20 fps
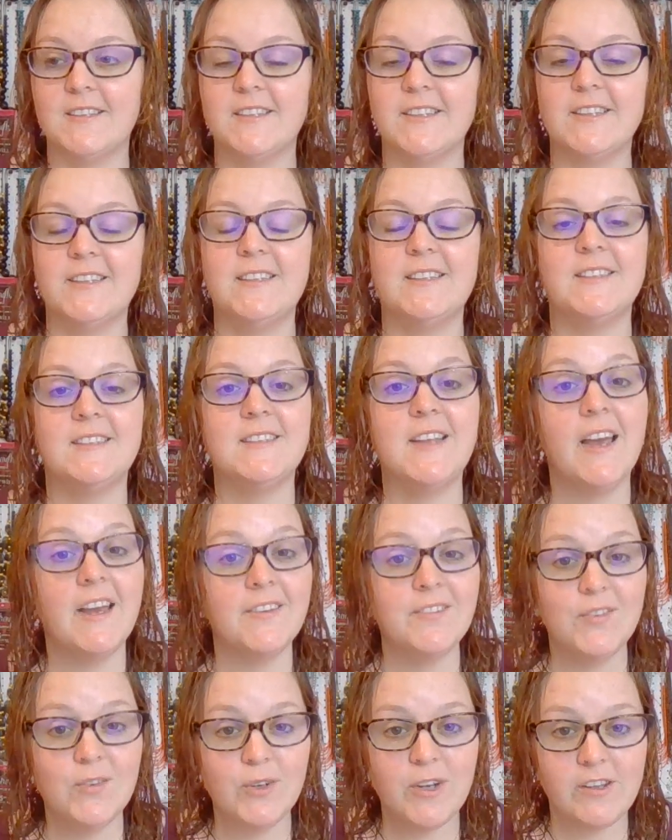It is
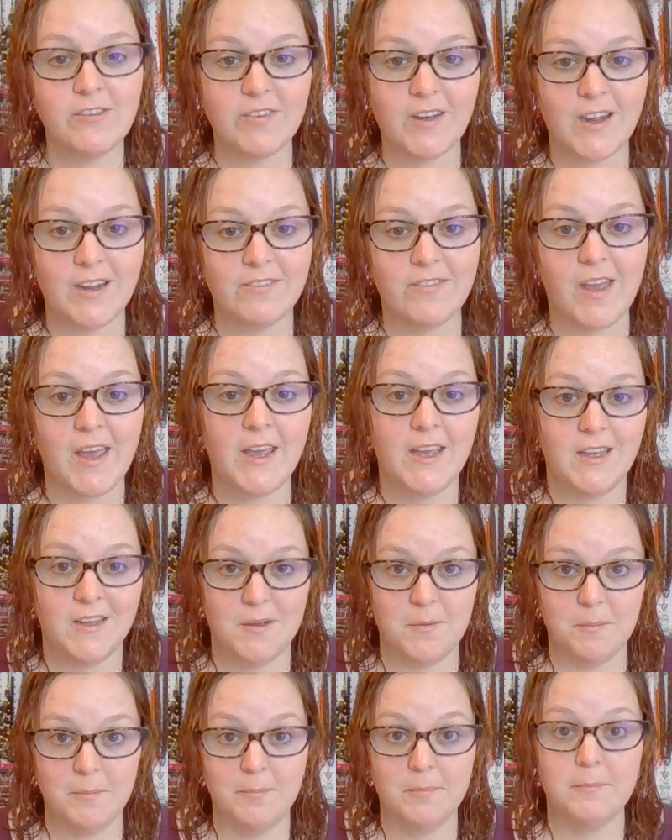10:45
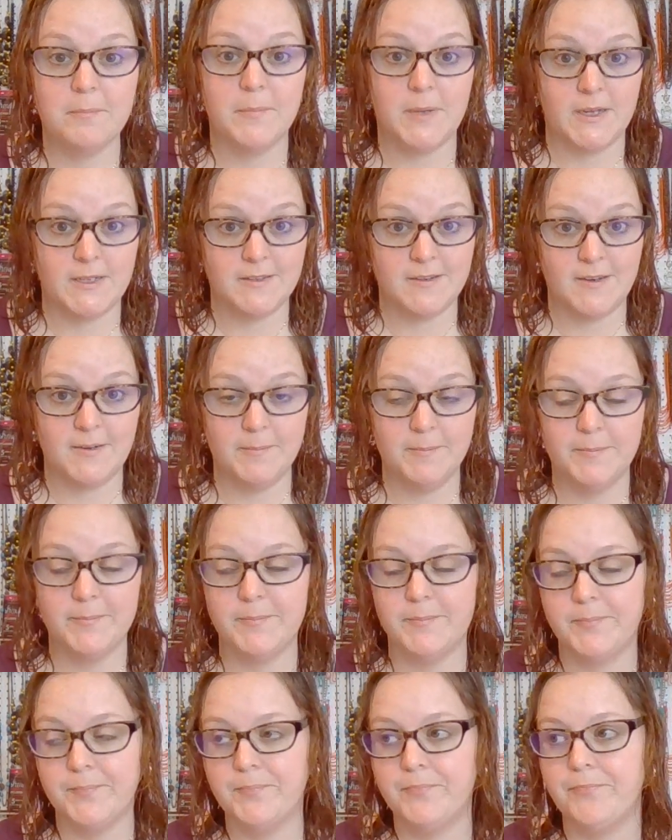a.m. my time
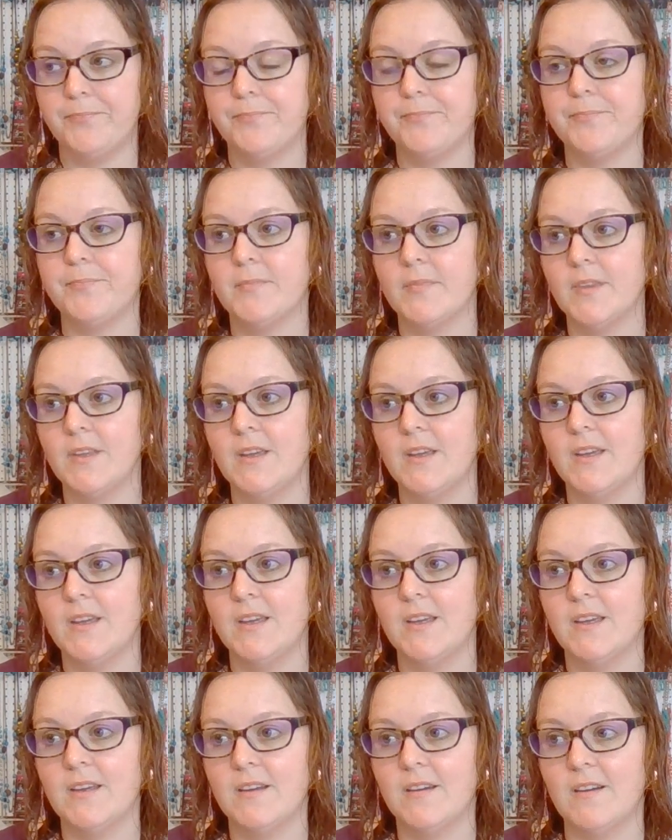
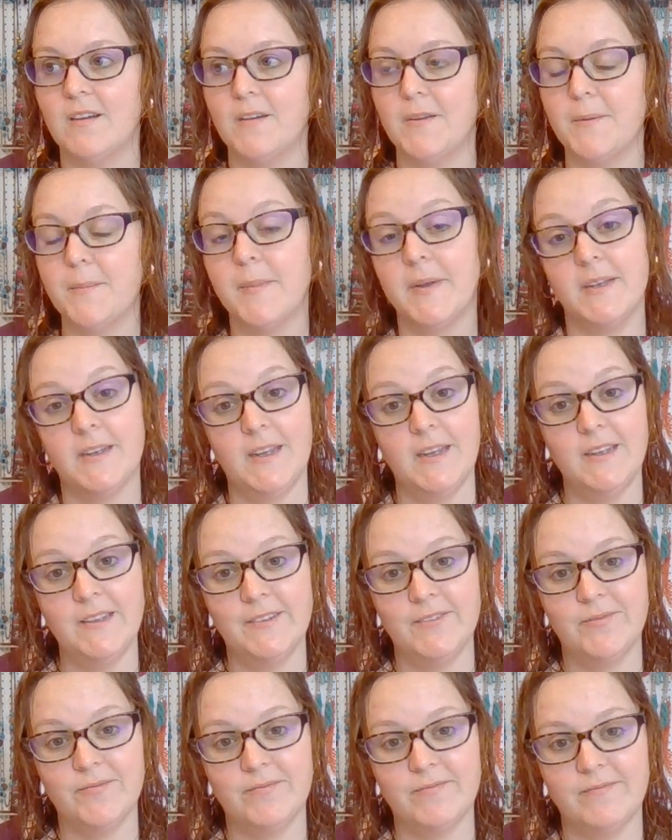on a Monday,
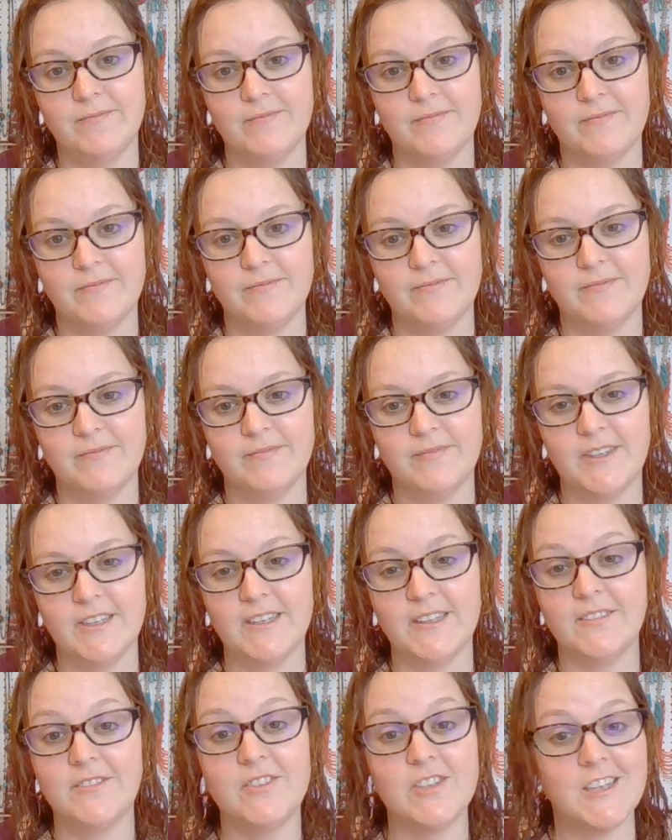and
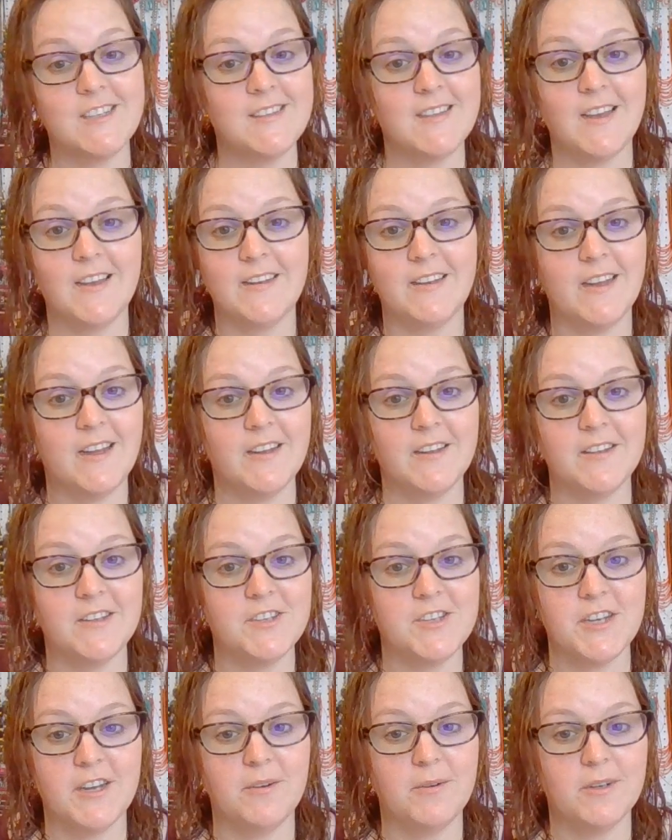I've just gotten out of the
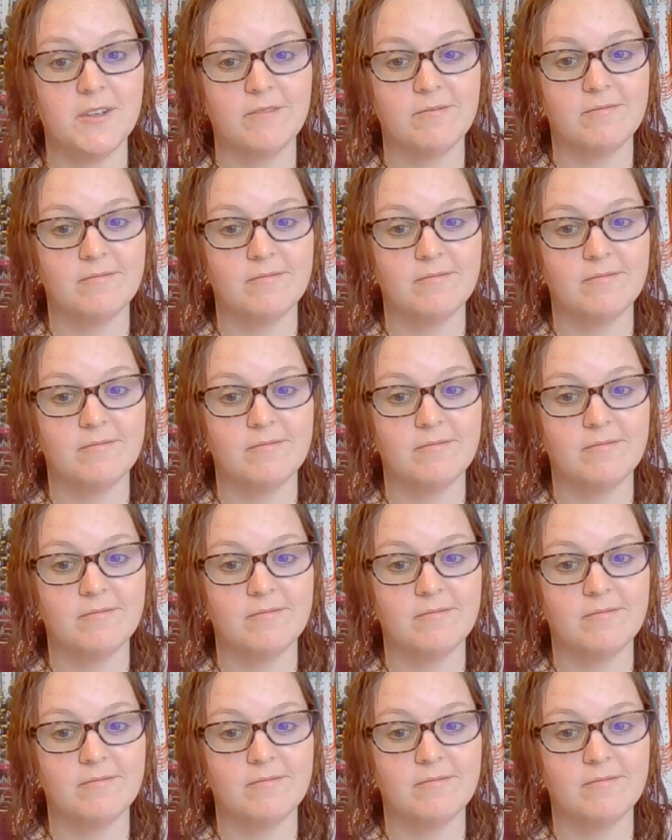shower.